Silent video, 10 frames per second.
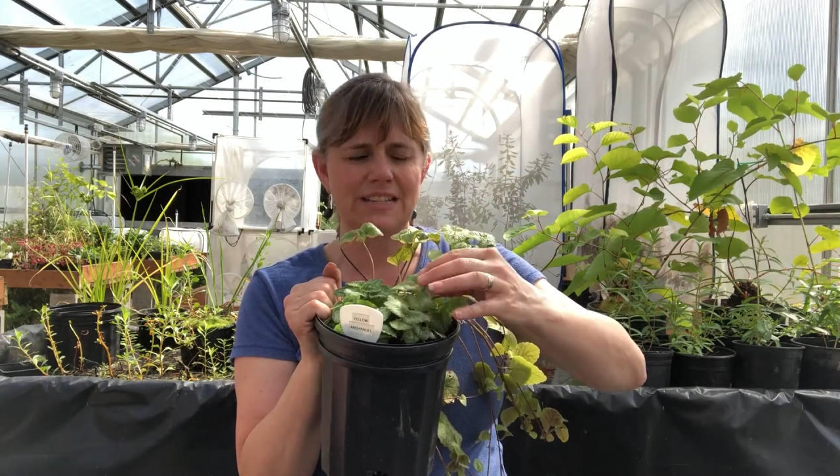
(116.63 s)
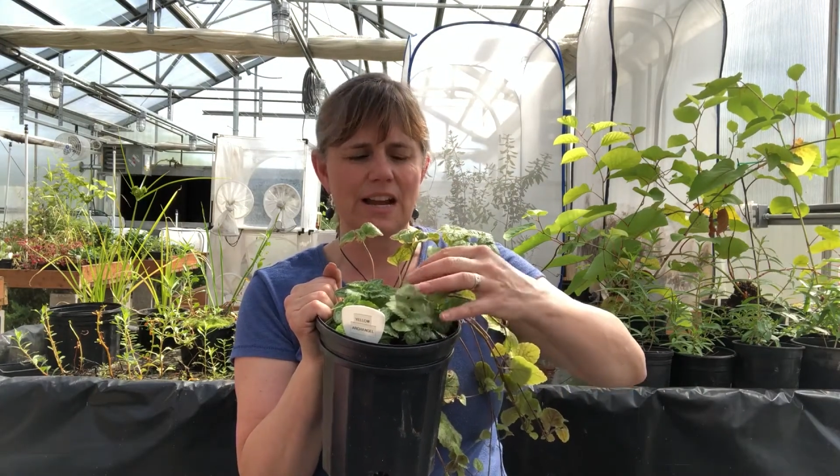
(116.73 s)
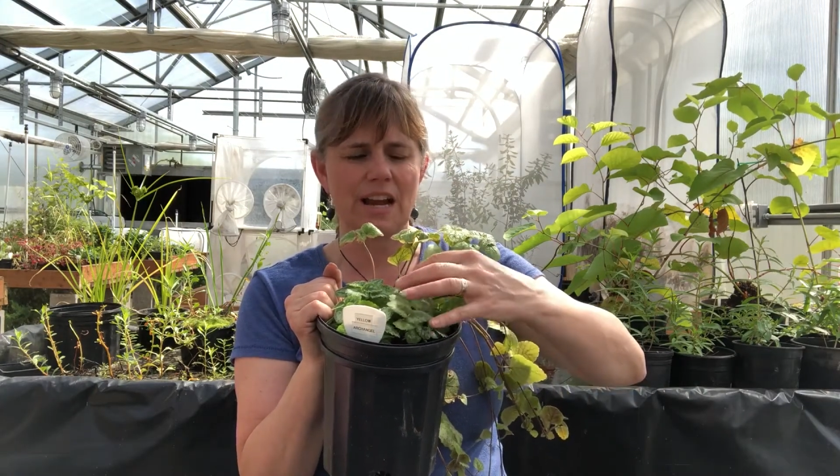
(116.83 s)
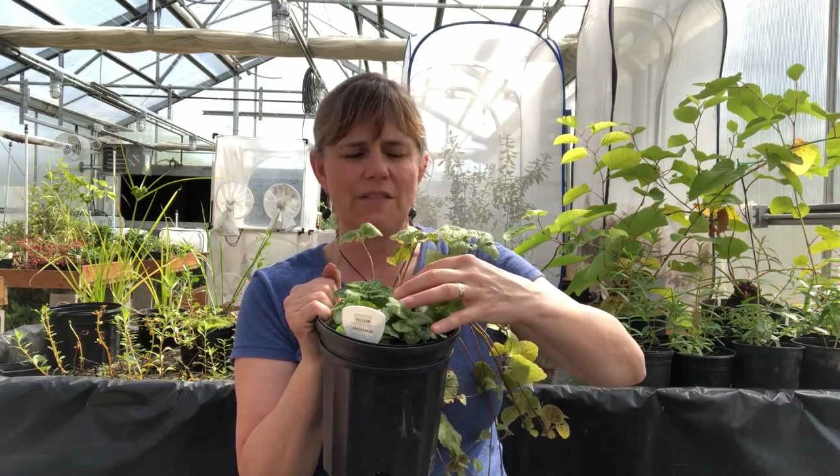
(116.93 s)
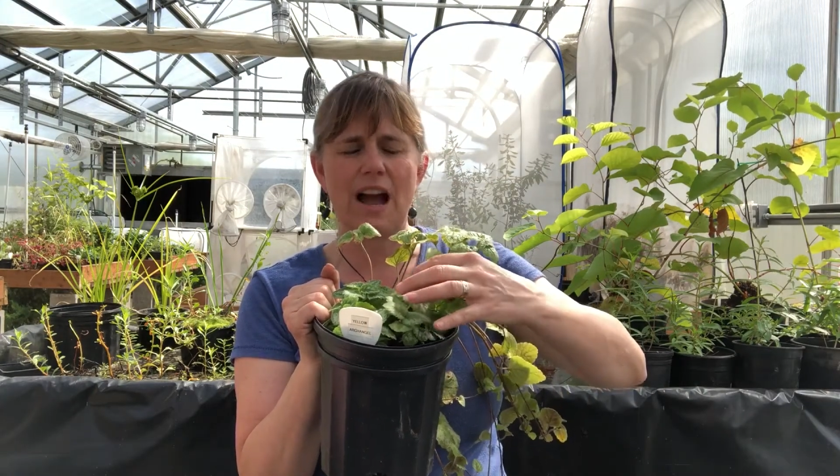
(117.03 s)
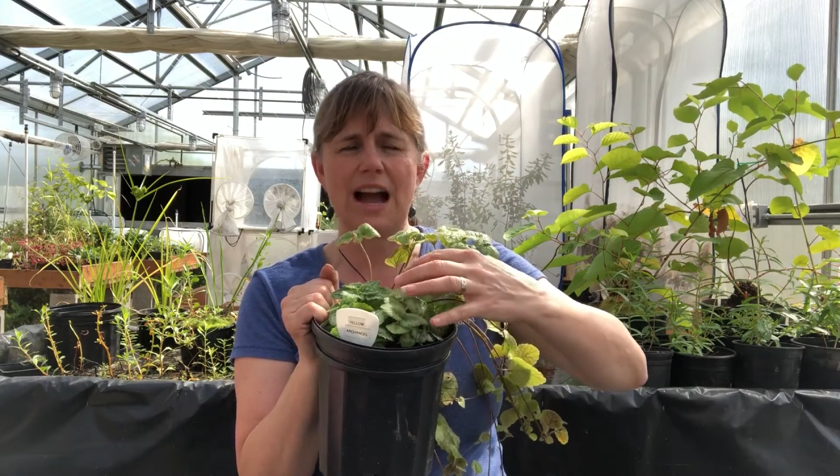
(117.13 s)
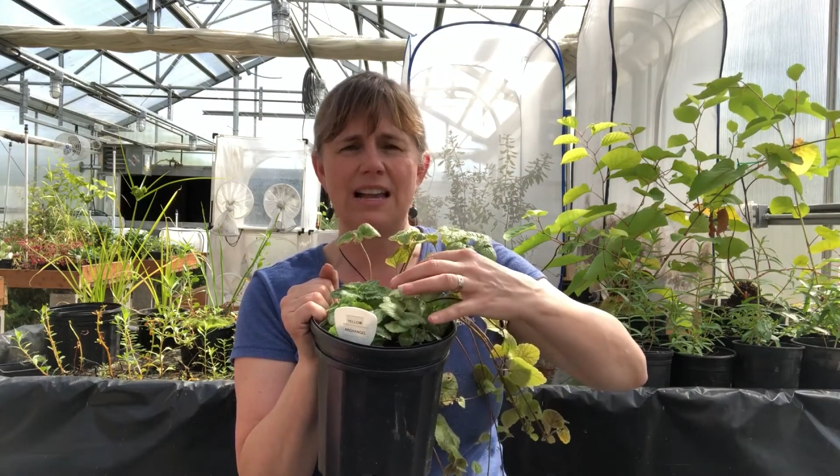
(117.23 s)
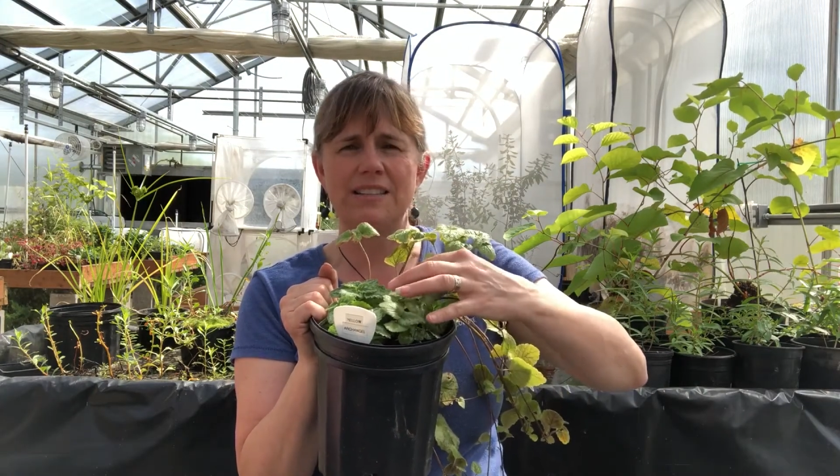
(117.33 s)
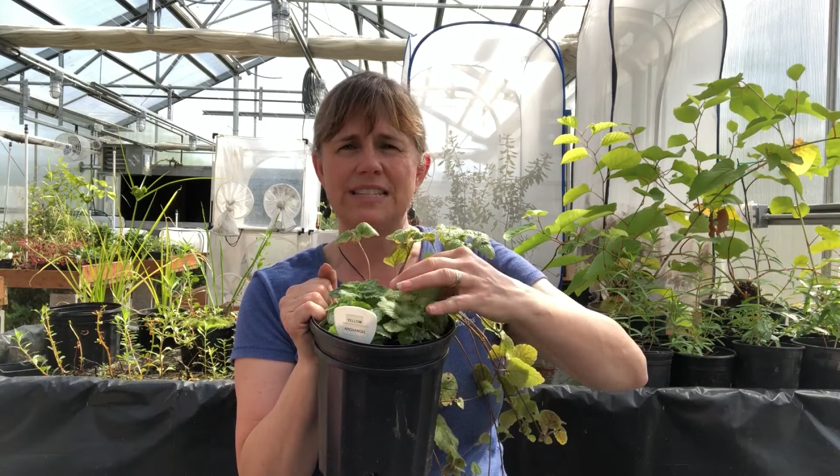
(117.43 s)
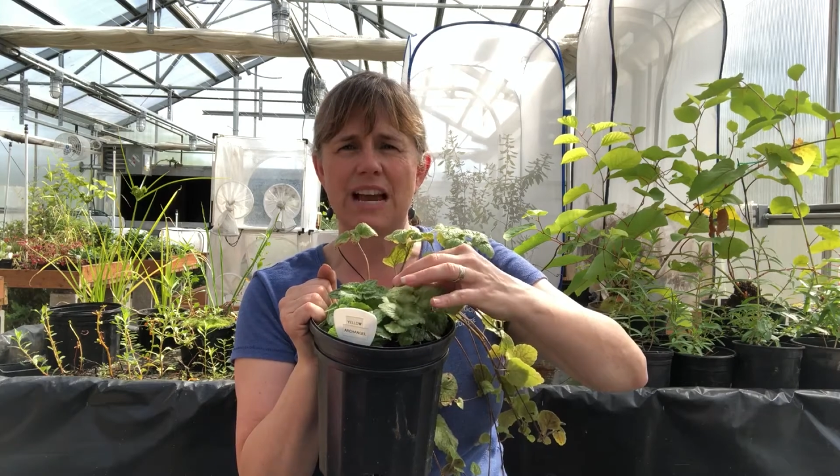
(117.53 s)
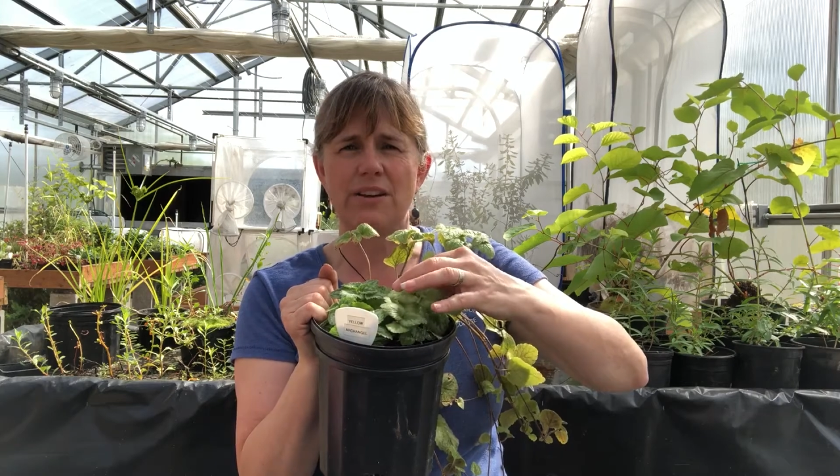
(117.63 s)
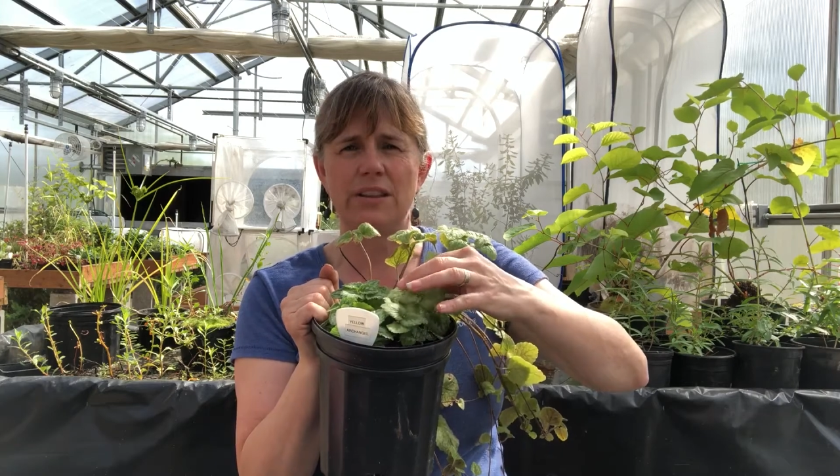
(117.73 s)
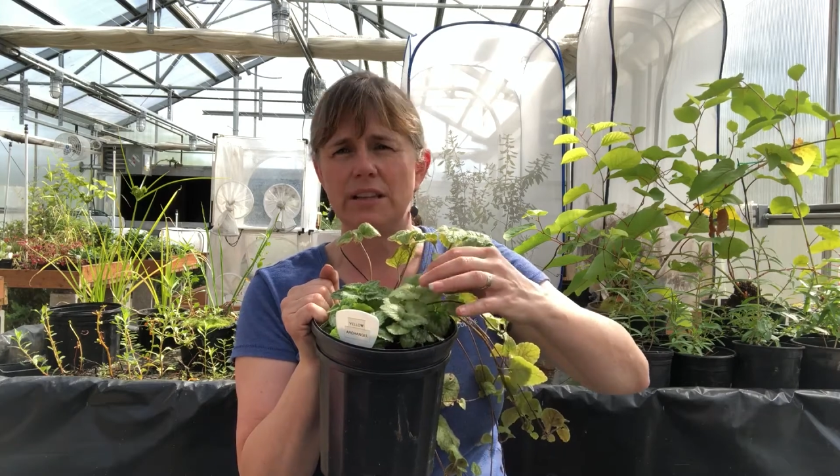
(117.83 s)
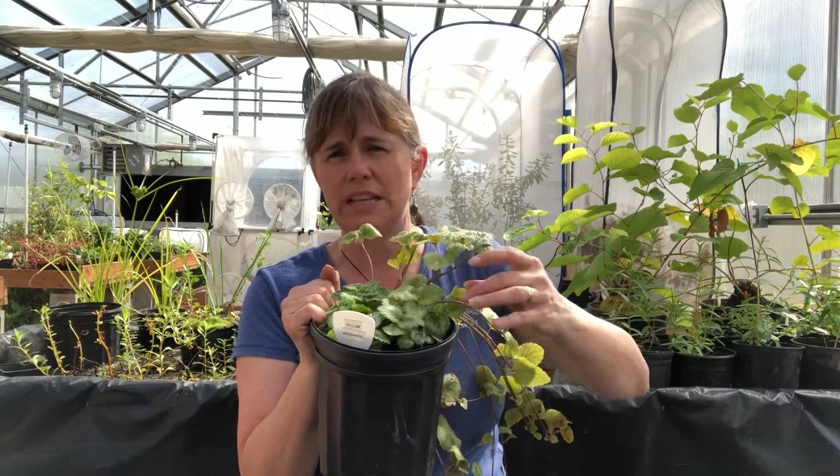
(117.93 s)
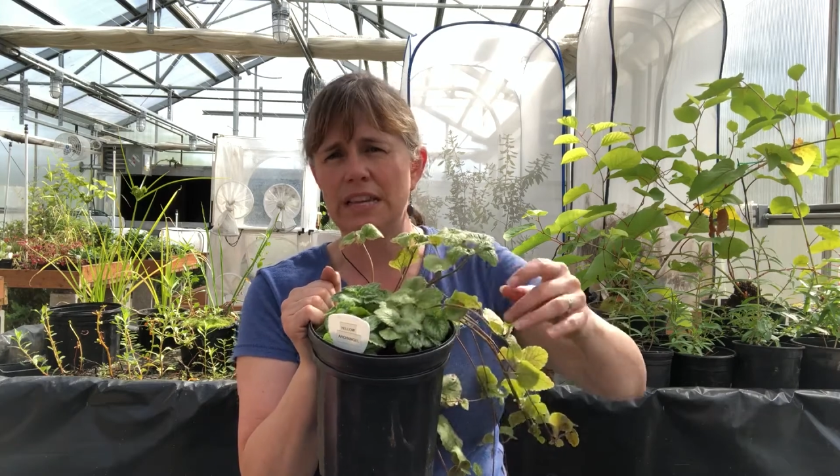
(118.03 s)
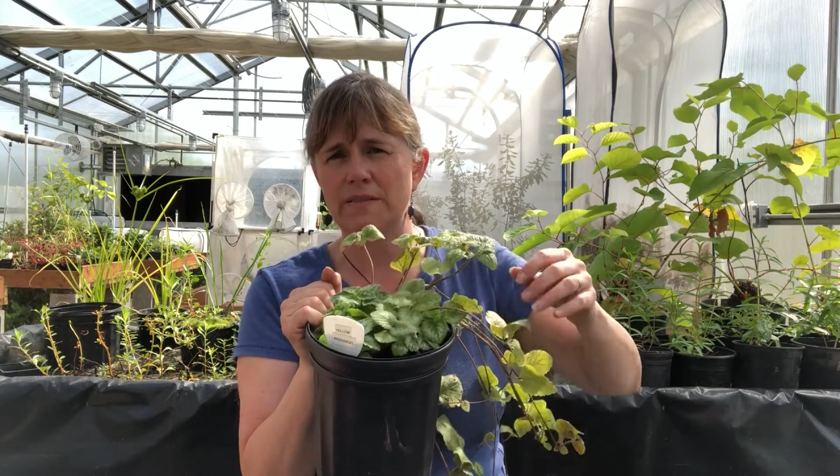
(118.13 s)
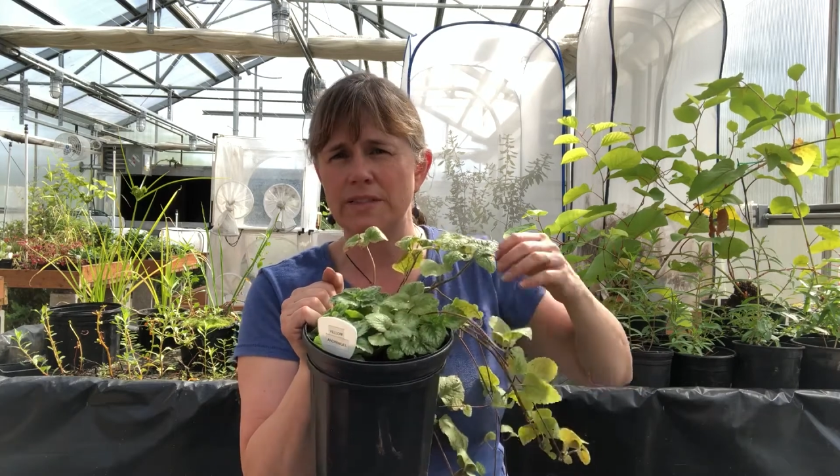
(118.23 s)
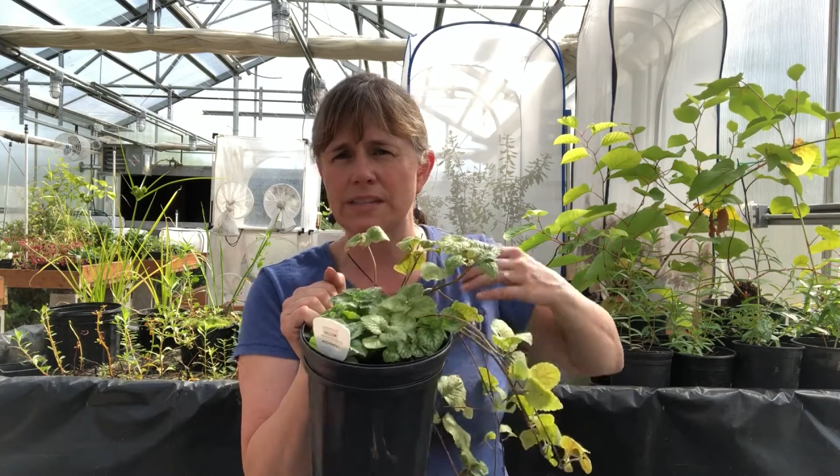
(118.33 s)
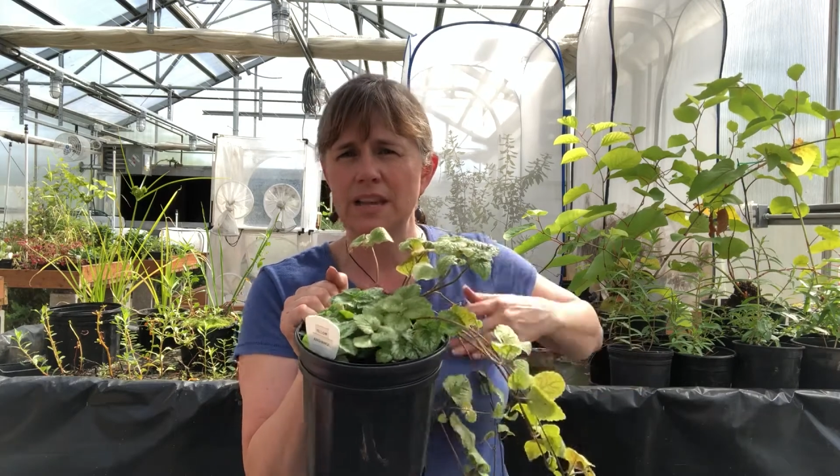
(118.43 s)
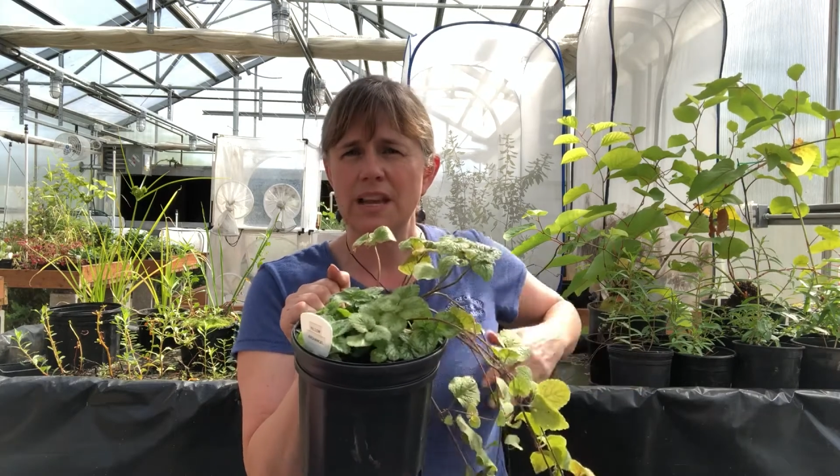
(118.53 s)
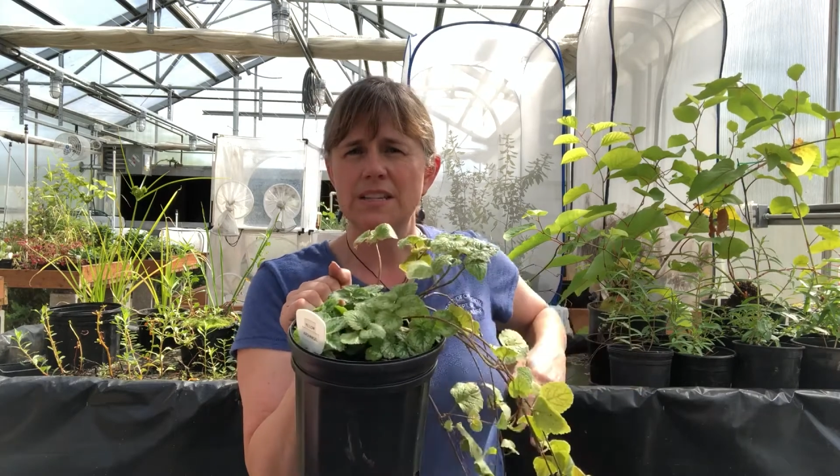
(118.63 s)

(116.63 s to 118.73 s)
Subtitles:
It kind of hides down in the leaves,